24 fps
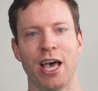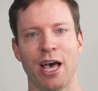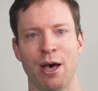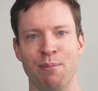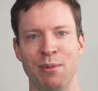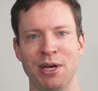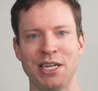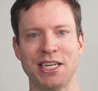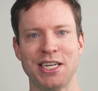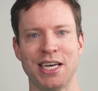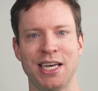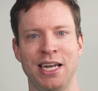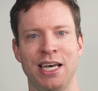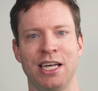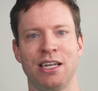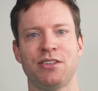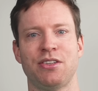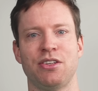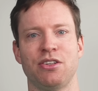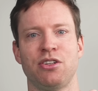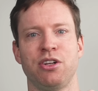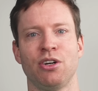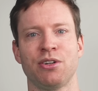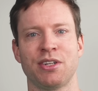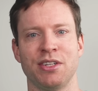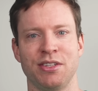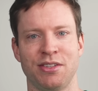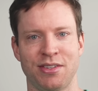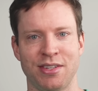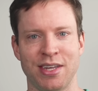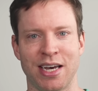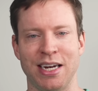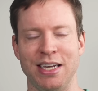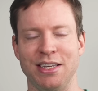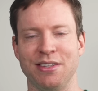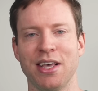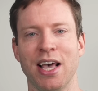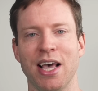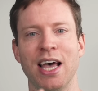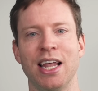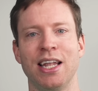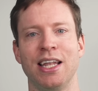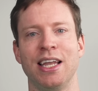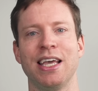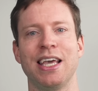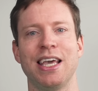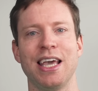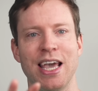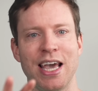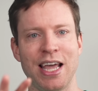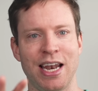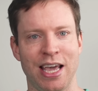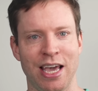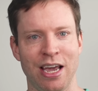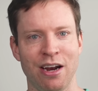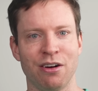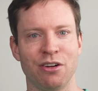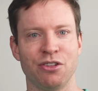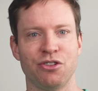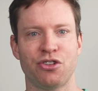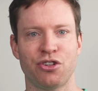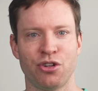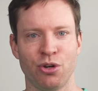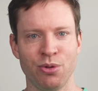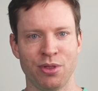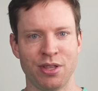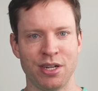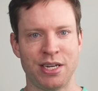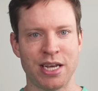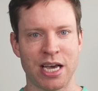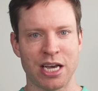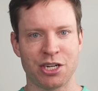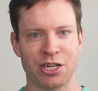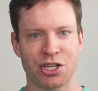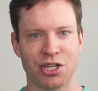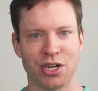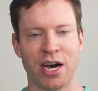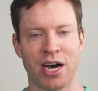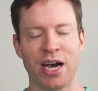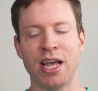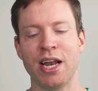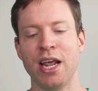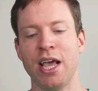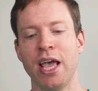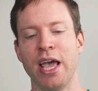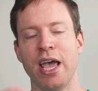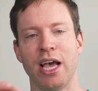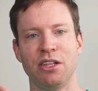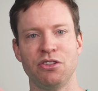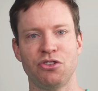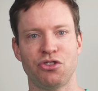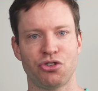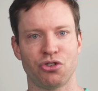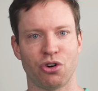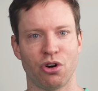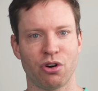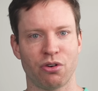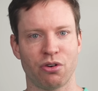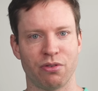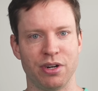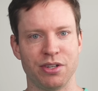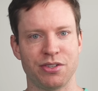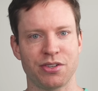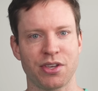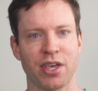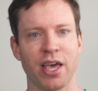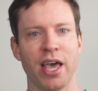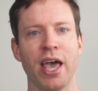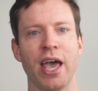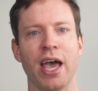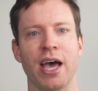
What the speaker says: A meta-analysis looked at studies linking adherence to the DASH diet and stroke risk,